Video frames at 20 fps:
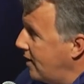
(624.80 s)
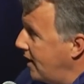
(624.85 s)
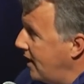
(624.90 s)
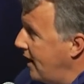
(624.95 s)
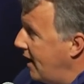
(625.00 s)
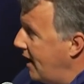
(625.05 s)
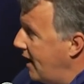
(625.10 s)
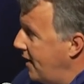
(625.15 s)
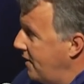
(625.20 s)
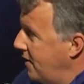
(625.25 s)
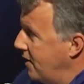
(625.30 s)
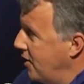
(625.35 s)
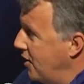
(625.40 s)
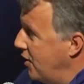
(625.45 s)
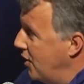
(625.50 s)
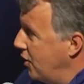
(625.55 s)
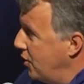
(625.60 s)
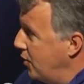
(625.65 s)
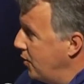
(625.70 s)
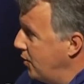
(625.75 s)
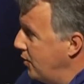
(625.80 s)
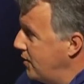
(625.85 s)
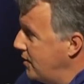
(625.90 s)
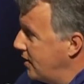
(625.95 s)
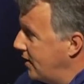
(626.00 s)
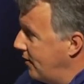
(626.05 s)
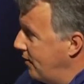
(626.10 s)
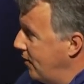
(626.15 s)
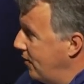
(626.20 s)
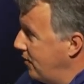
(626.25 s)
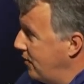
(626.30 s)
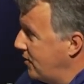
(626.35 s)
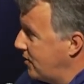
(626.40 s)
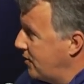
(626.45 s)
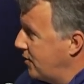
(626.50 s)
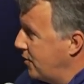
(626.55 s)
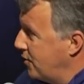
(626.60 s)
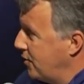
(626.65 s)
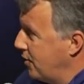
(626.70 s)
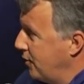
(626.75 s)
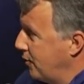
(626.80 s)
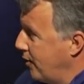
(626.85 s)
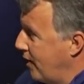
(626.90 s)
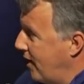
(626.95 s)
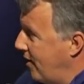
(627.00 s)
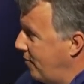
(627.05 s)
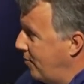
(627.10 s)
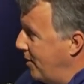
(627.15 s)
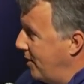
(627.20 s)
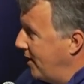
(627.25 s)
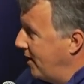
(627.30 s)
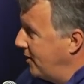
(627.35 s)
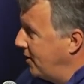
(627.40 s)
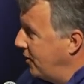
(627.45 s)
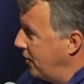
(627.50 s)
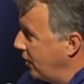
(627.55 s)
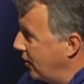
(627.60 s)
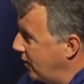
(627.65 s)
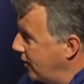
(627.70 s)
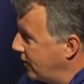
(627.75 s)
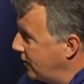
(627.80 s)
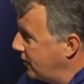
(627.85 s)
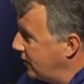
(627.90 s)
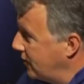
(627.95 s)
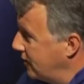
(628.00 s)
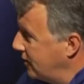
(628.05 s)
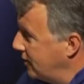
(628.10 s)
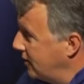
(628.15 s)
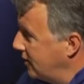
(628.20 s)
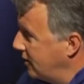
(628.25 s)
They had the nodes of the social graph, but not the arcs?